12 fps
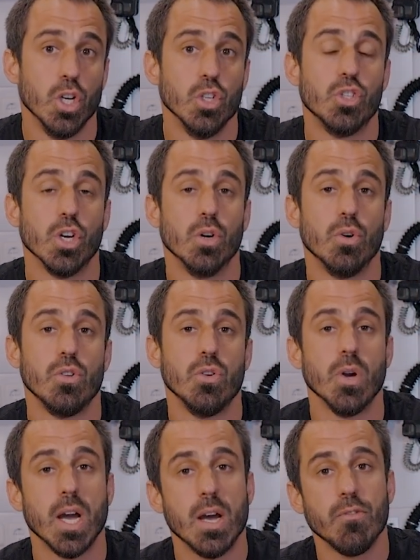So you
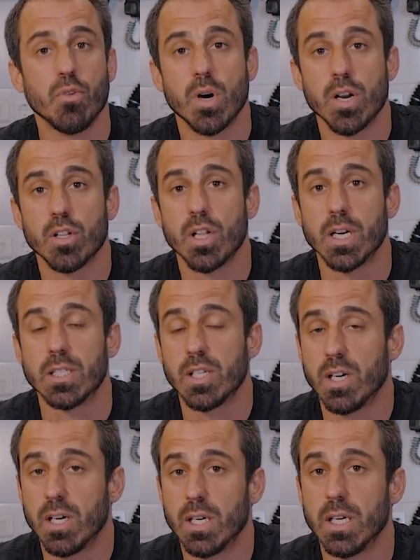have quite a lot of
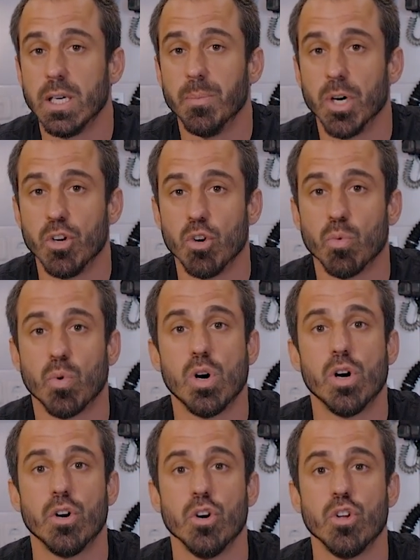time
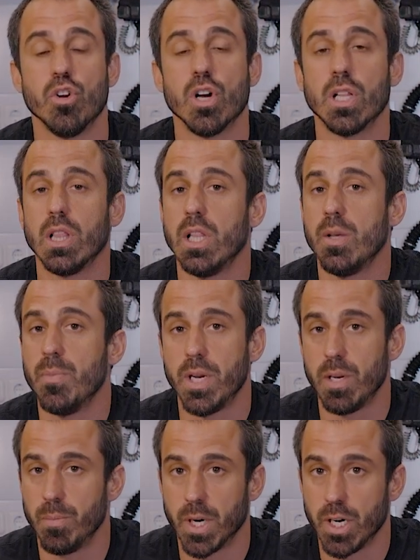underwater. You're not
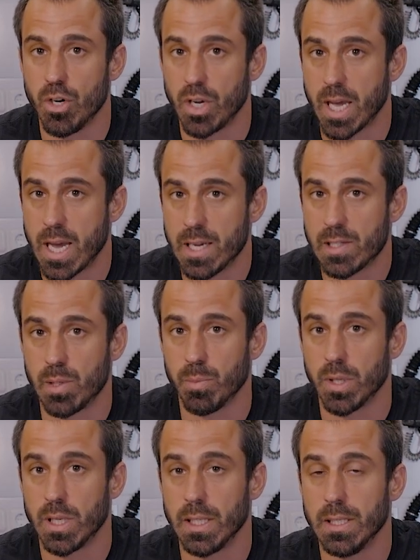limited by your gas
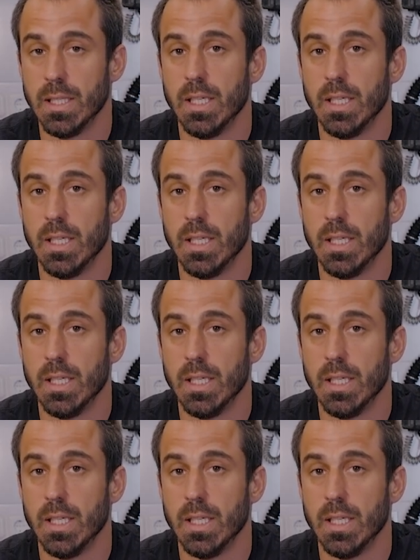supply.